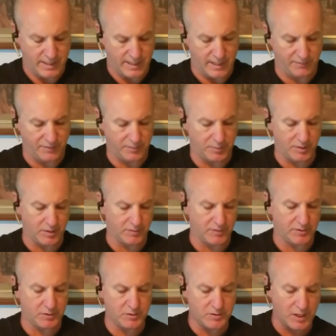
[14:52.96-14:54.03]
After you put it over the
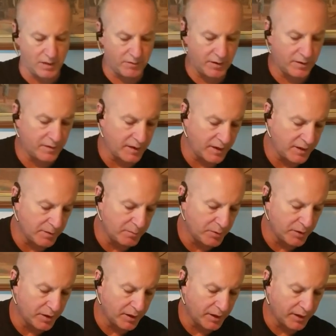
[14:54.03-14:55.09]
screwdriver, then you
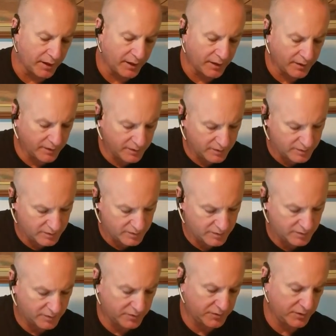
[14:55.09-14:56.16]
put it in
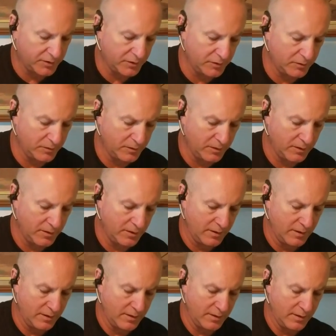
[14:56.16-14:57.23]
to
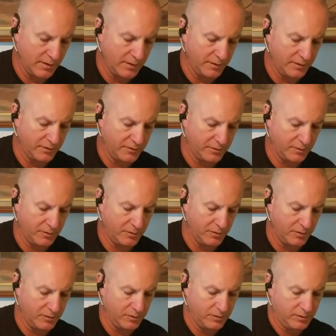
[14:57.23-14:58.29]
the screw
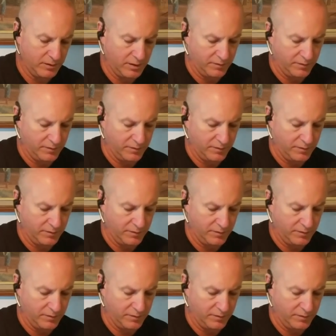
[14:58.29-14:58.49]
hole,